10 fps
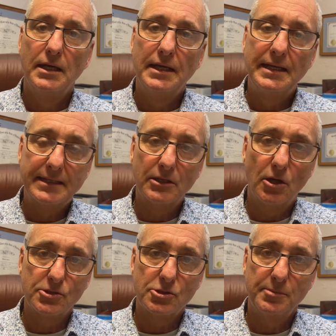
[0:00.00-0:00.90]
it can
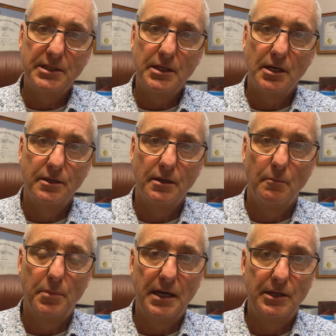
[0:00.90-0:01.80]
also be done
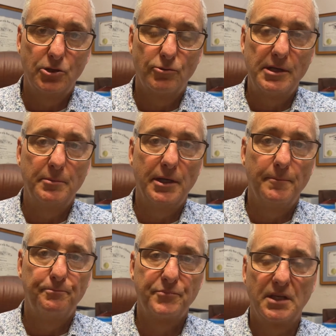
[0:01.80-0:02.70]
by
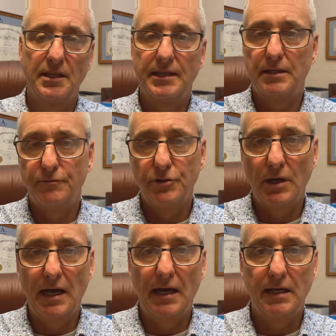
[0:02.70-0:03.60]
agreement. Like if you
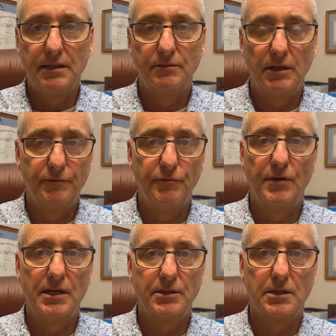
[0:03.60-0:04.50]

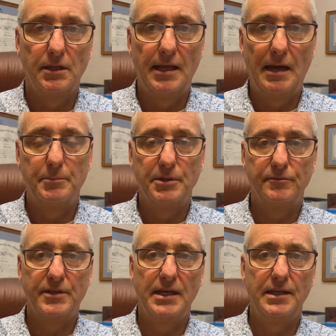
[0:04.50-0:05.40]
filed a
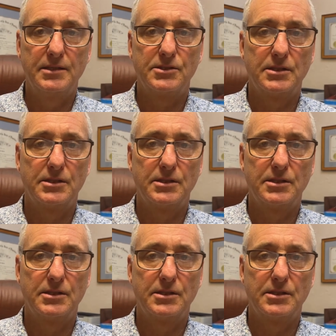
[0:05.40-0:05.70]
collaborative case